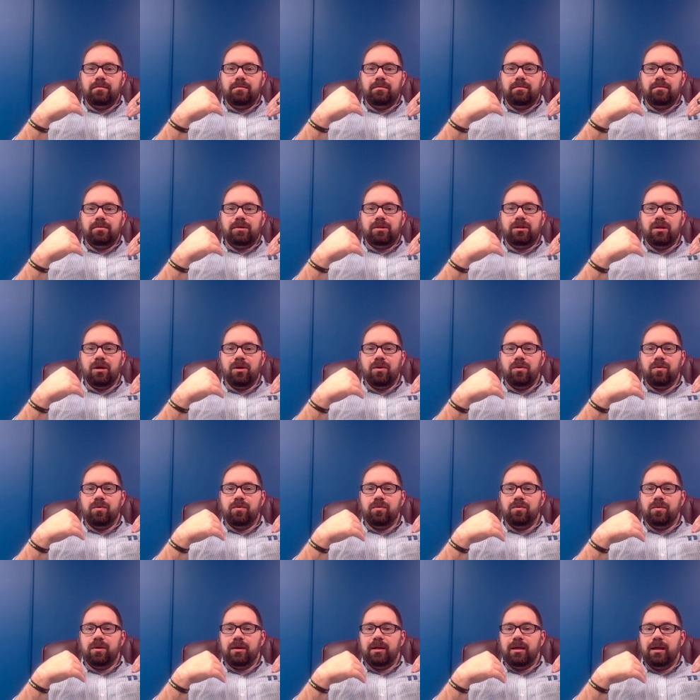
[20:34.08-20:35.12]

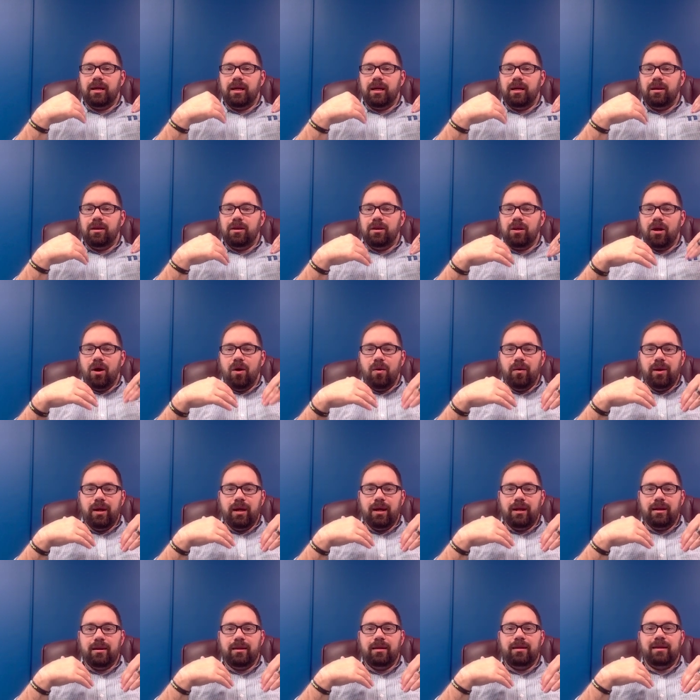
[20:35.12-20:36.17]
So in
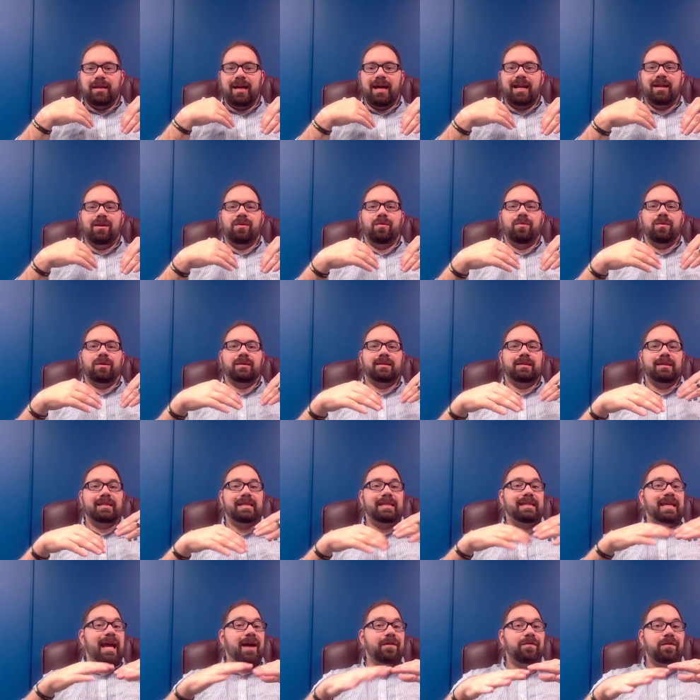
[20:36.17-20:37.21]
knowing that it was
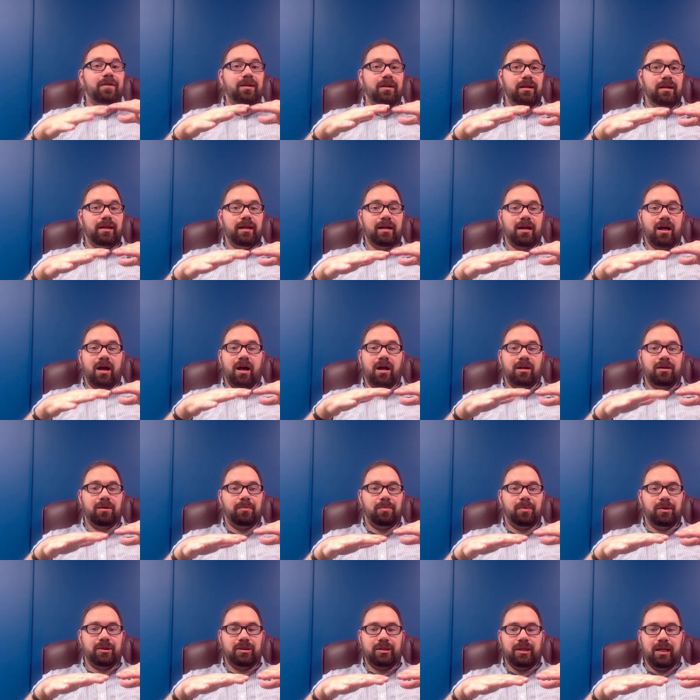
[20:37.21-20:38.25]
definitely
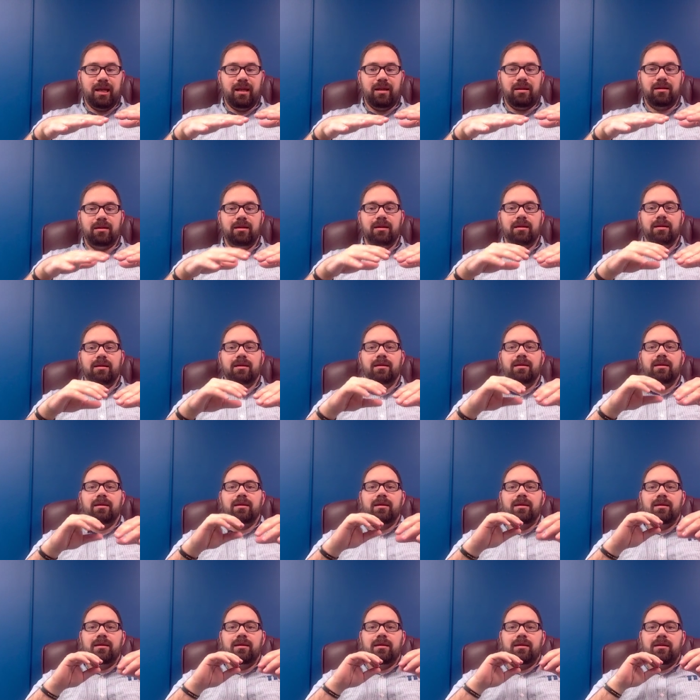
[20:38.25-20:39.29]
100%,
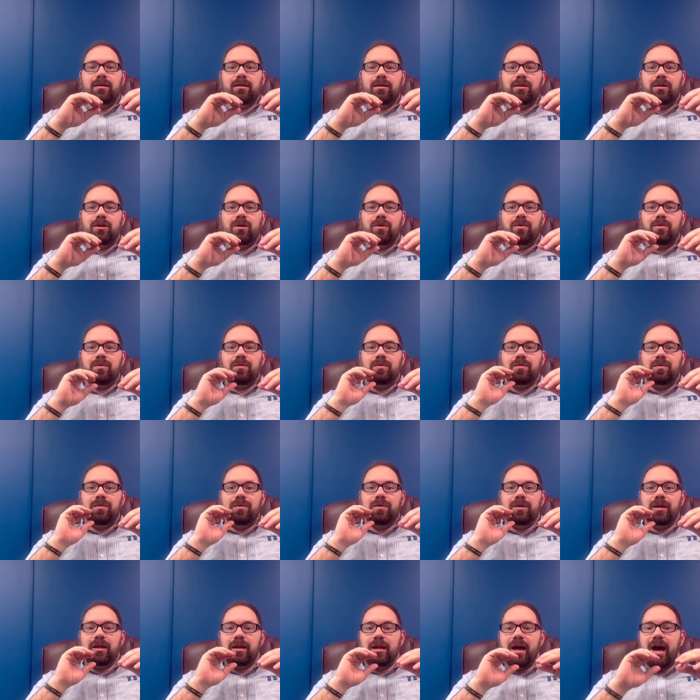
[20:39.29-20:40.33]

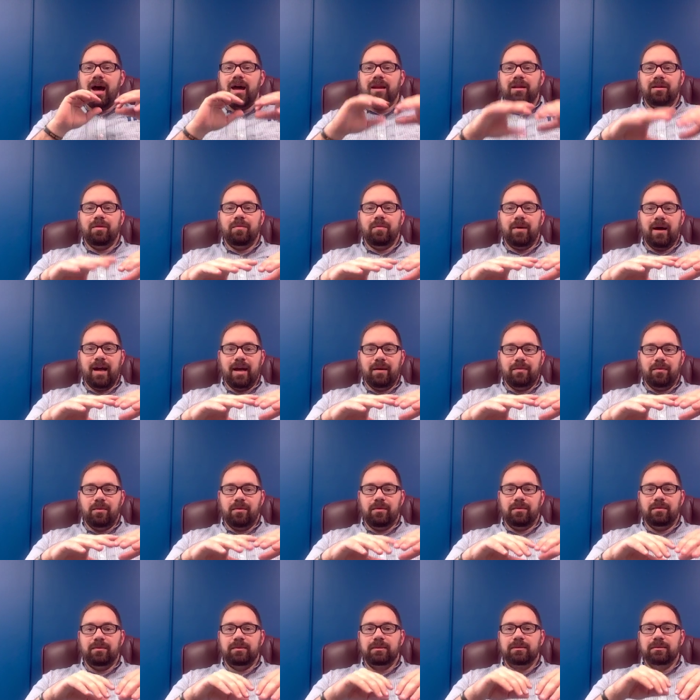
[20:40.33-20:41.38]
the God of the
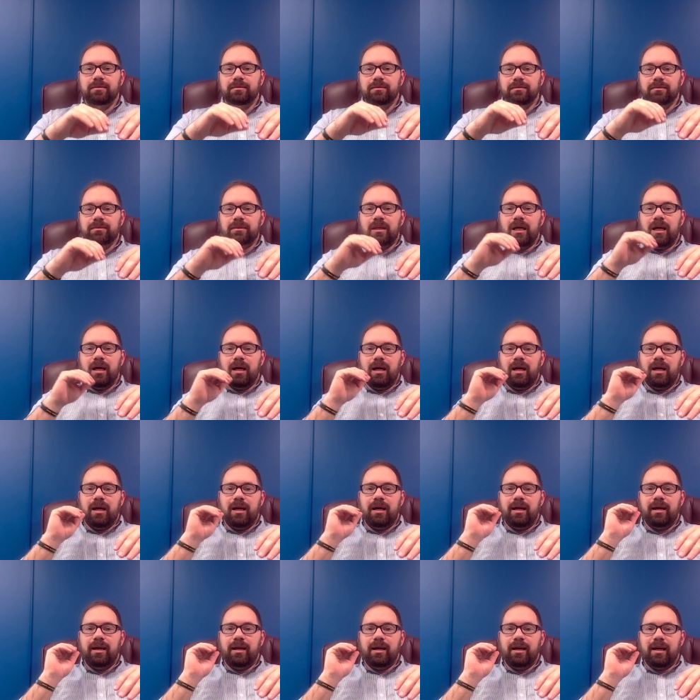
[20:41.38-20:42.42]
Bible,
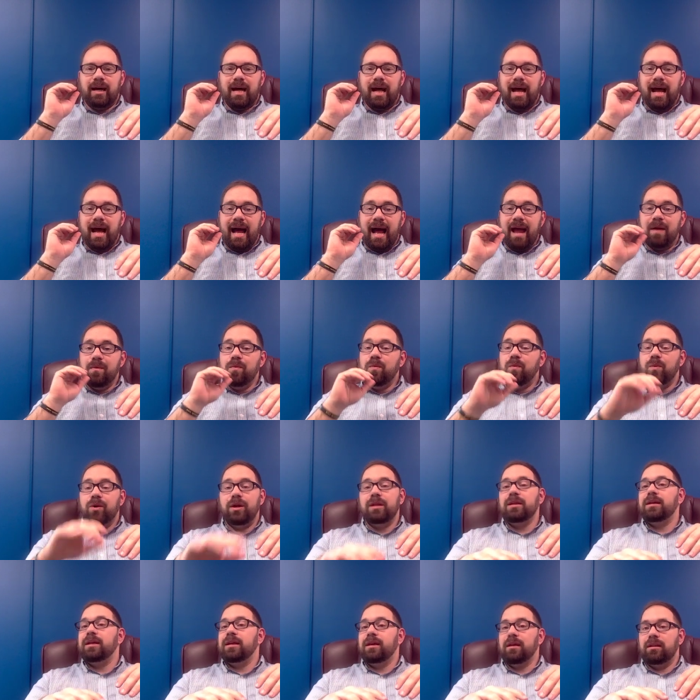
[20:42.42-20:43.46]
I
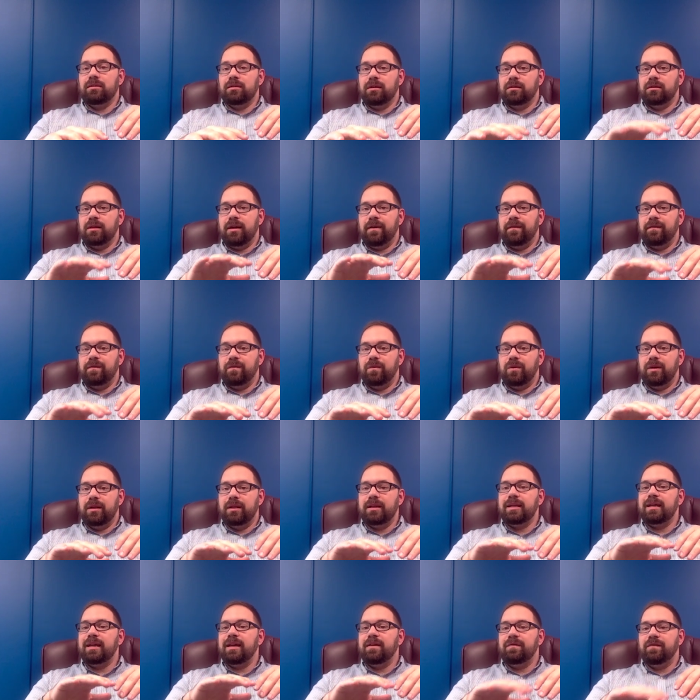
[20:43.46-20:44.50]
would kill a loved
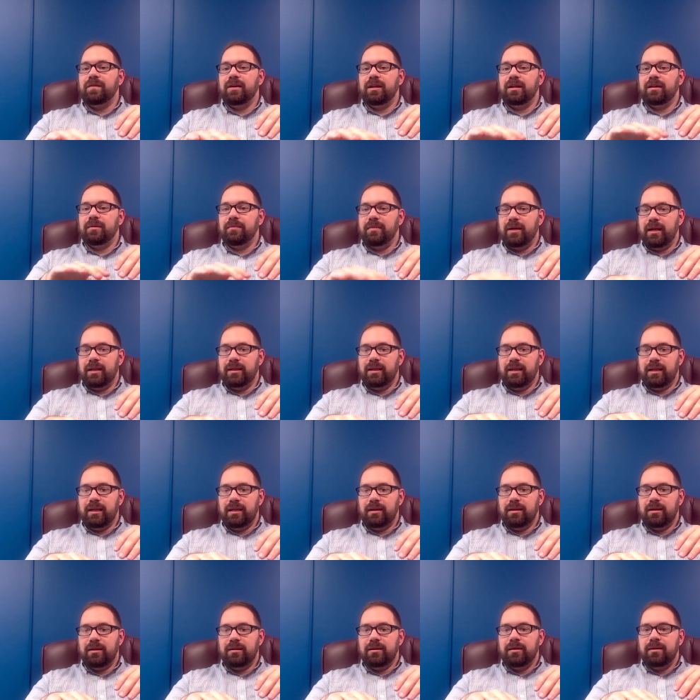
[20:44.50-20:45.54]
one if he commanded it.
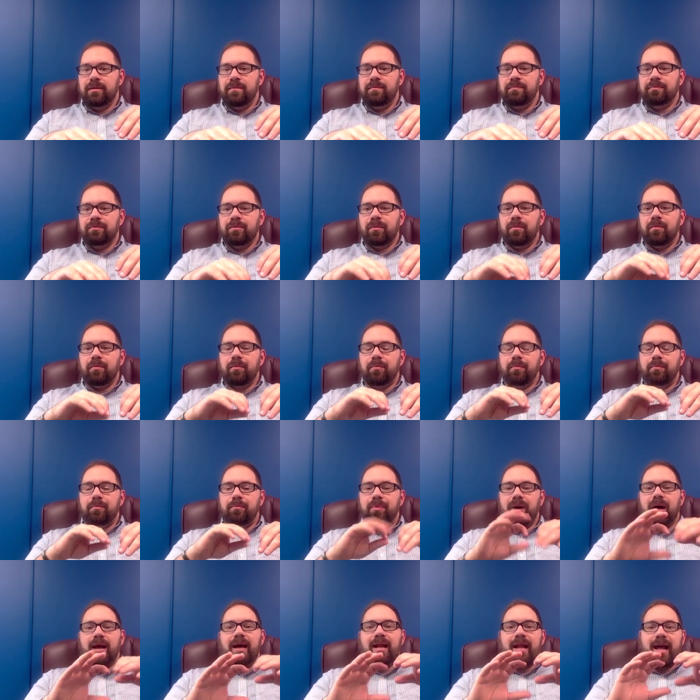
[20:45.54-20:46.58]

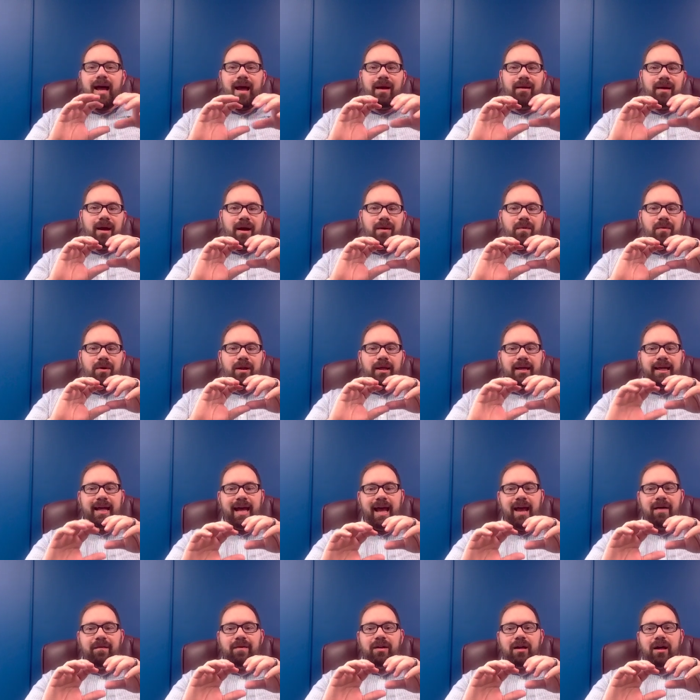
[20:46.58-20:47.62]
But I want to
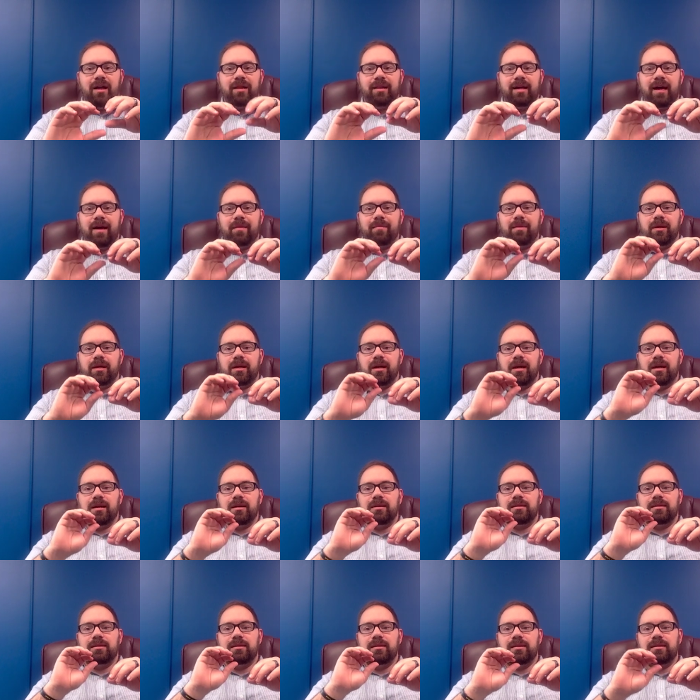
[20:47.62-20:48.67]
caveat that
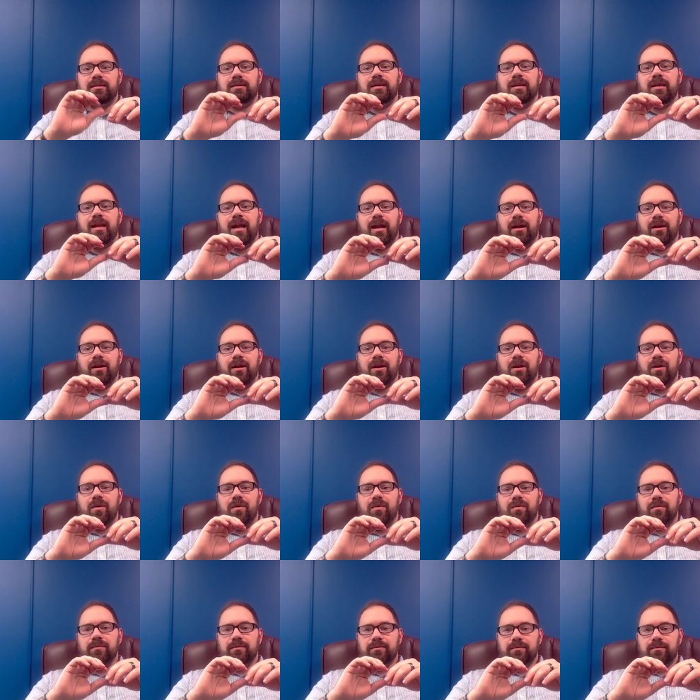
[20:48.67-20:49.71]
because this scenario